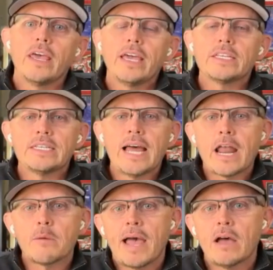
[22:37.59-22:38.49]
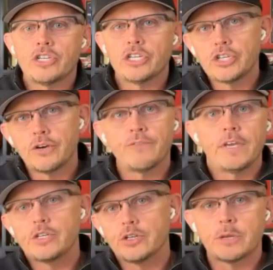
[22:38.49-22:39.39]
It's not about just your
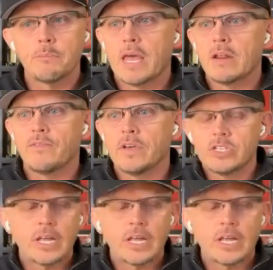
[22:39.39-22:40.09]
features and benefits.